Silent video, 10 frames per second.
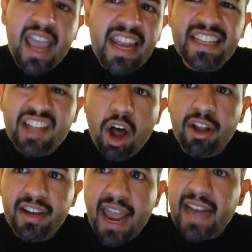And it's
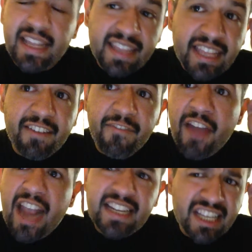all an act. And that's a
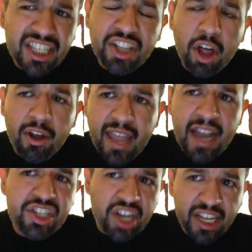fact. It is all an
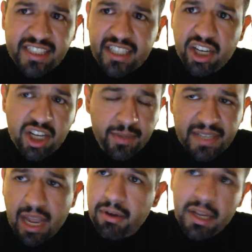act. John Cena comes
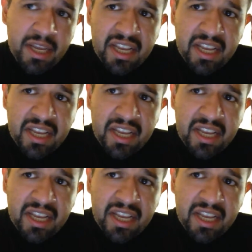out.